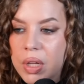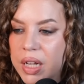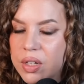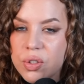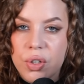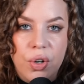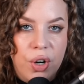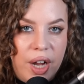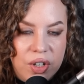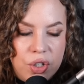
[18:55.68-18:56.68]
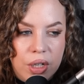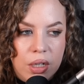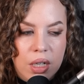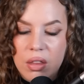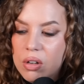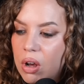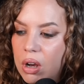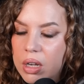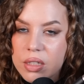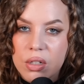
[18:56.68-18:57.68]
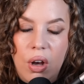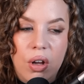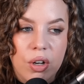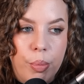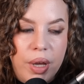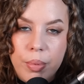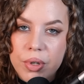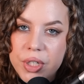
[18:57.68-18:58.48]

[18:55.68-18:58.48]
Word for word: planes are crashing, Ethan Hawke gets caught in a paper